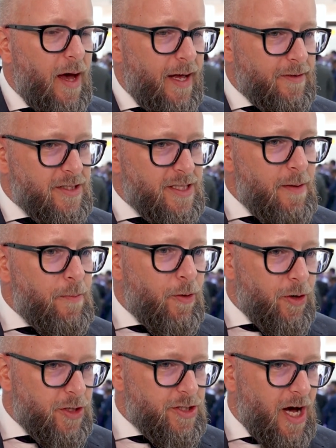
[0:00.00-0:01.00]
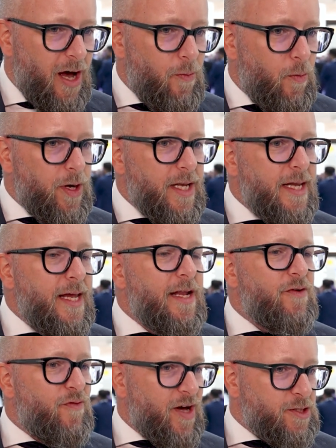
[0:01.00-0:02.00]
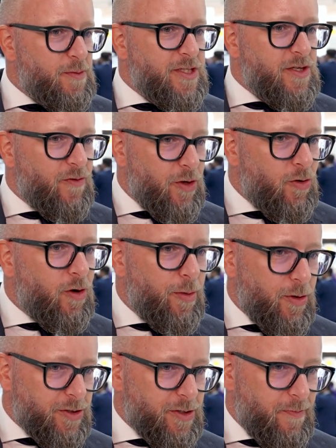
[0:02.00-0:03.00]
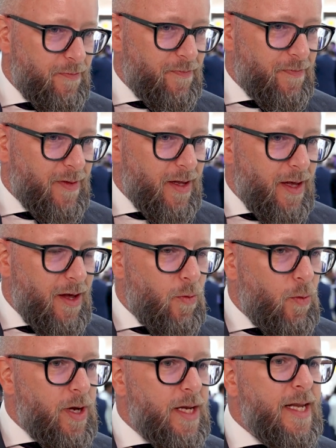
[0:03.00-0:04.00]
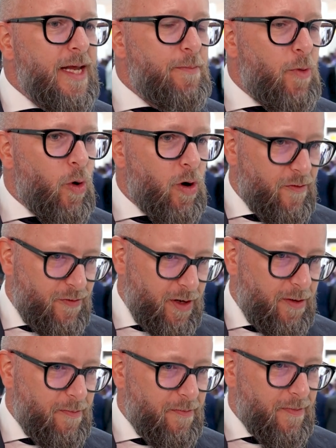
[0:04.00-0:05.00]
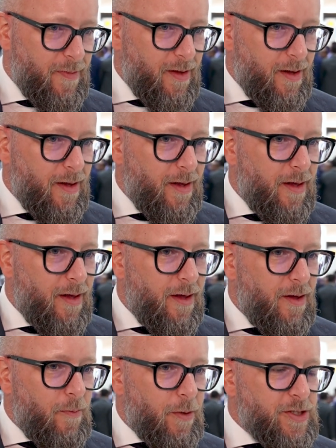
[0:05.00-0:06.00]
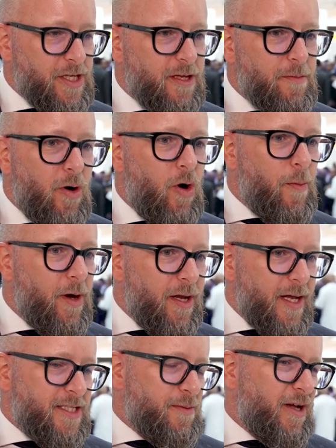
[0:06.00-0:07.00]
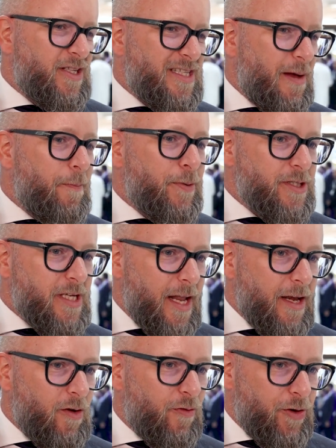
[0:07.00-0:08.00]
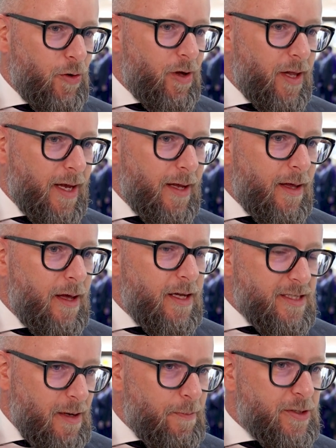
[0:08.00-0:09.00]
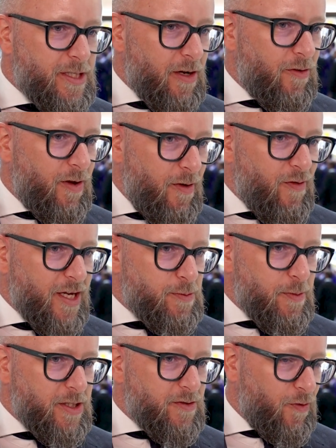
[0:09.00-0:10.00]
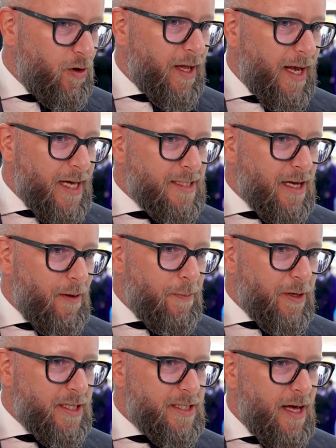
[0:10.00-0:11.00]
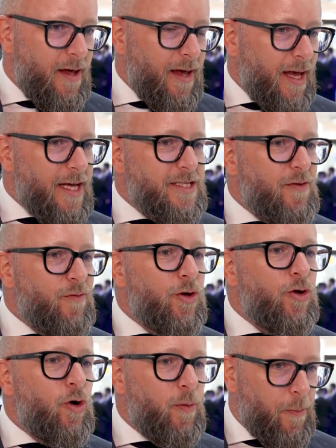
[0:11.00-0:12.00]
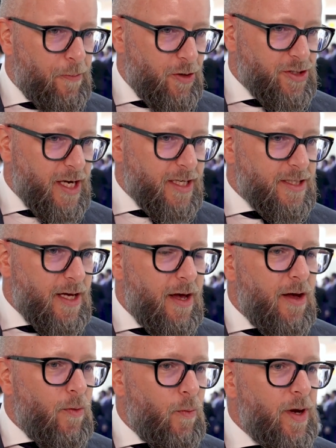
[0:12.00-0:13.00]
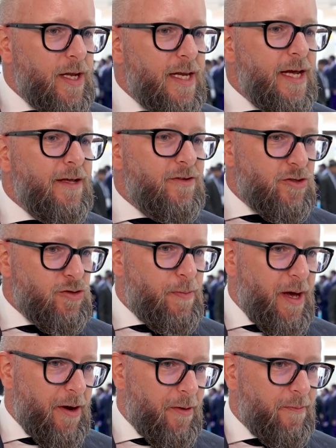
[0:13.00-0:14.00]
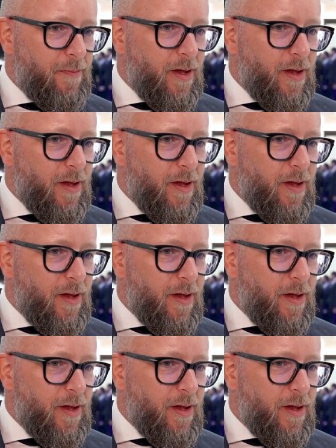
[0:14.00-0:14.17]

At the same point in time, we need investments in renewables. We need more of it. Because at the moment, it's about 10% of the oil and 10% of the investments of oil and gas companies is in renewable projects. We need to do better.